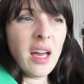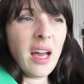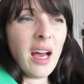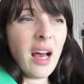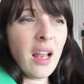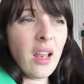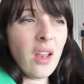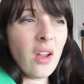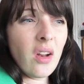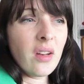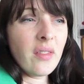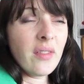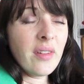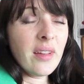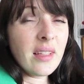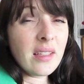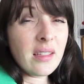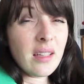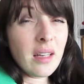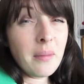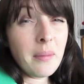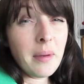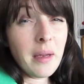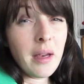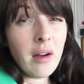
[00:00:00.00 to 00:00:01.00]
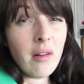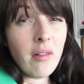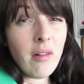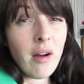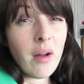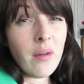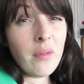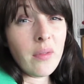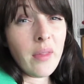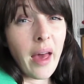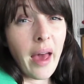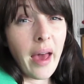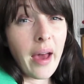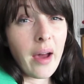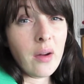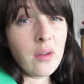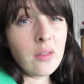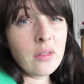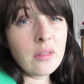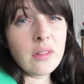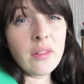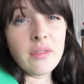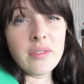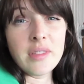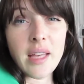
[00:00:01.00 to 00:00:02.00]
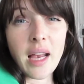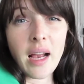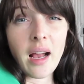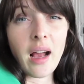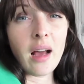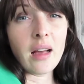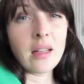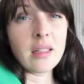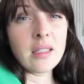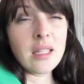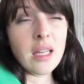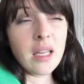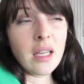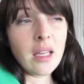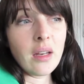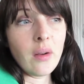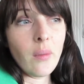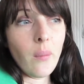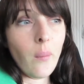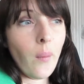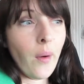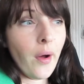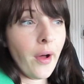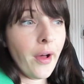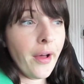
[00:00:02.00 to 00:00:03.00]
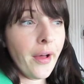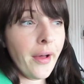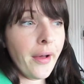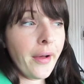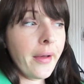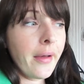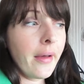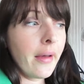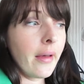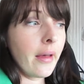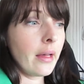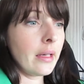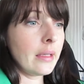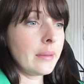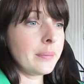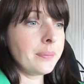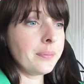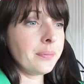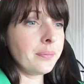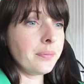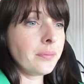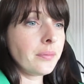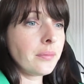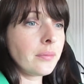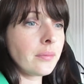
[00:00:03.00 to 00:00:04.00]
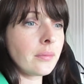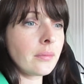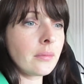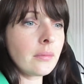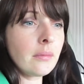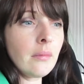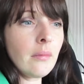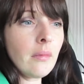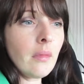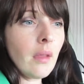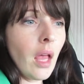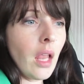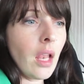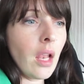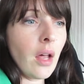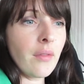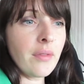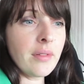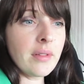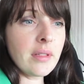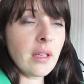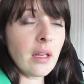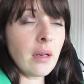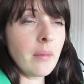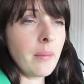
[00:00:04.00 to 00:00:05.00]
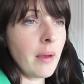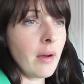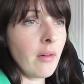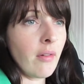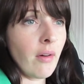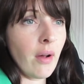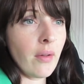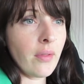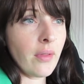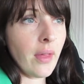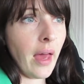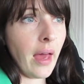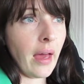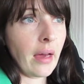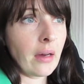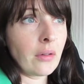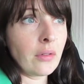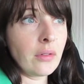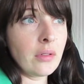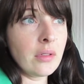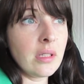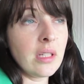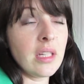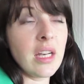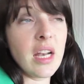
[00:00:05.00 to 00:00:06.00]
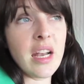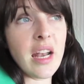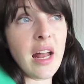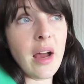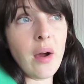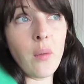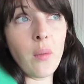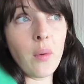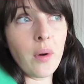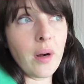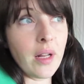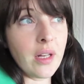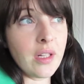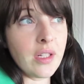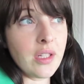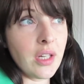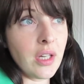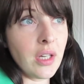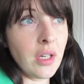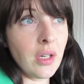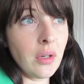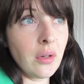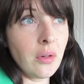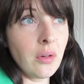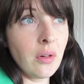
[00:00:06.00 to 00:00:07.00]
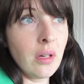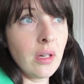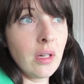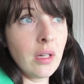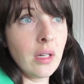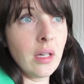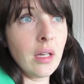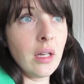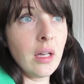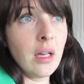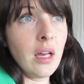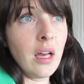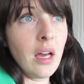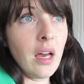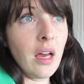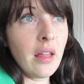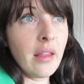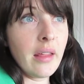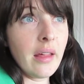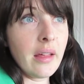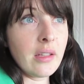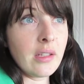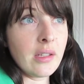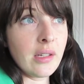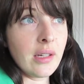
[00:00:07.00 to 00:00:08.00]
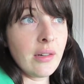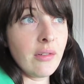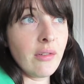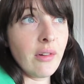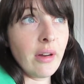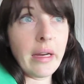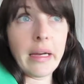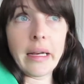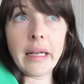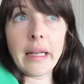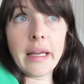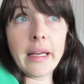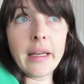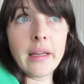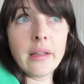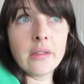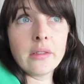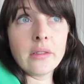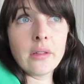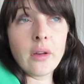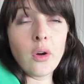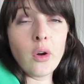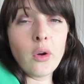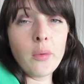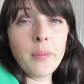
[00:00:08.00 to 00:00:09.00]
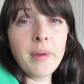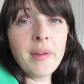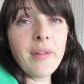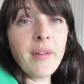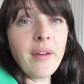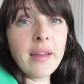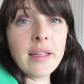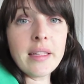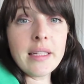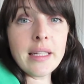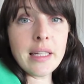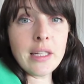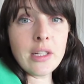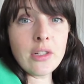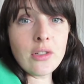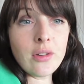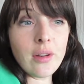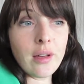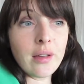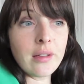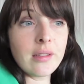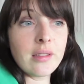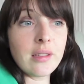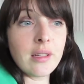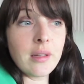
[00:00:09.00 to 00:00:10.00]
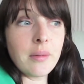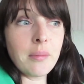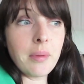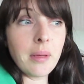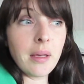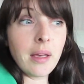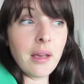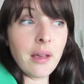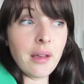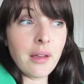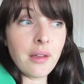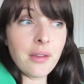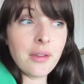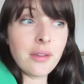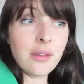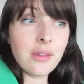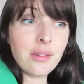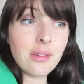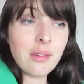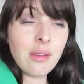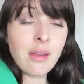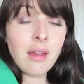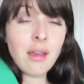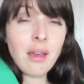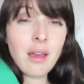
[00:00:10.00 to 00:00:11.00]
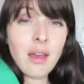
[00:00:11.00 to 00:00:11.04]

a lot of it's going to be around the house. Obviously I can't take it to work. A lot of it's going to be around the house, in and out what I do, and that's it really. So I hope you find it interesting, because